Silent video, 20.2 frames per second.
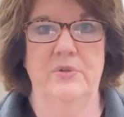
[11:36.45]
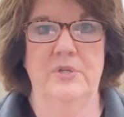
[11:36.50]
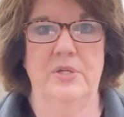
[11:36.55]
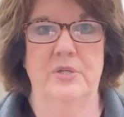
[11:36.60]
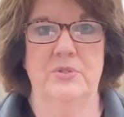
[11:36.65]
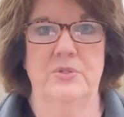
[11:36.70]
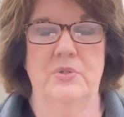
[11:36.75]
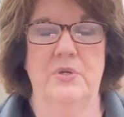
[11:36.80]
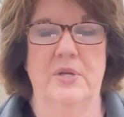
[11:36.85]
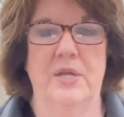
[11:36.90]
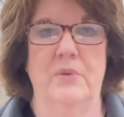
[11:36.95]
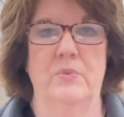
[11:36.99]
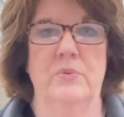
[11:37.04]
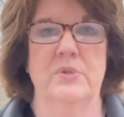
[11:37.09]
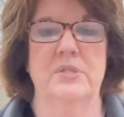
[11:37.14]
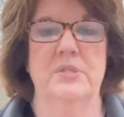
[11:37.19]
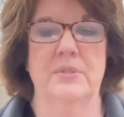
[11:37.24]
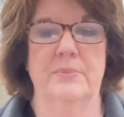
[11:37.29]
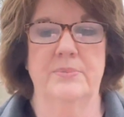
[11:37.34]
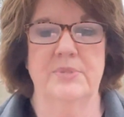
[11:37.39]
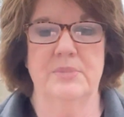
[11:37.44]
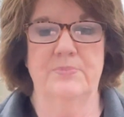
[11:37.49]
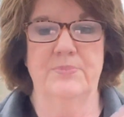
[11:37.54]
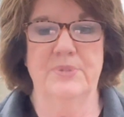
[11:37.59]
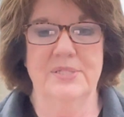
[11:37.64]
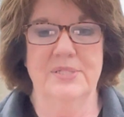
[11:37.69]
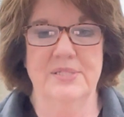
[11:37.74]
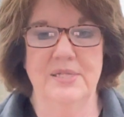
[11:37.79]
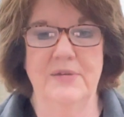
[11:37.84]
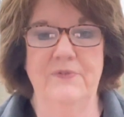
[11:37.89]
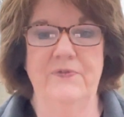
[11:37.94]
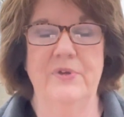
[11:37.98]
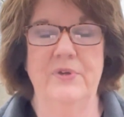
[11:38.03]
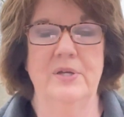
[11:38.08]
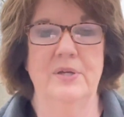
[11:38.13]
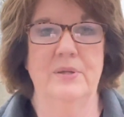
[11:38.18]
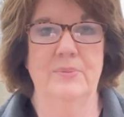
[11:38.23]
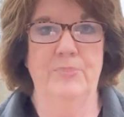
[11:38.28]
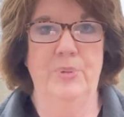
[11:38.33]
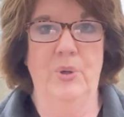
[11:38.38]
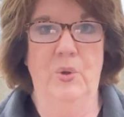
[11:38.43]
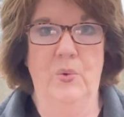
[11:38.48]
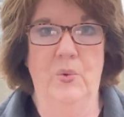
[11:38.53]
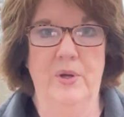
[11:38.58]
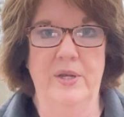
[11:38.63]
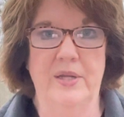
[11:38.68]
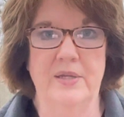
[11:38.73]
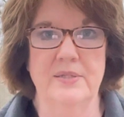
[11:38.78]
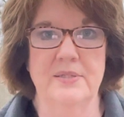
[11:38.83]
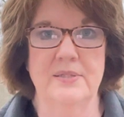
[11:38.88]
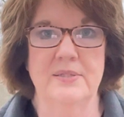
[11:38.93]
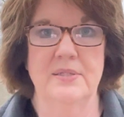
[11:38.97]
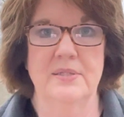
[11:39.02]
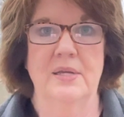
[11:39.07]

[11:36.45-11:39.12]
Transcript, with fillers: yesterday was some specific points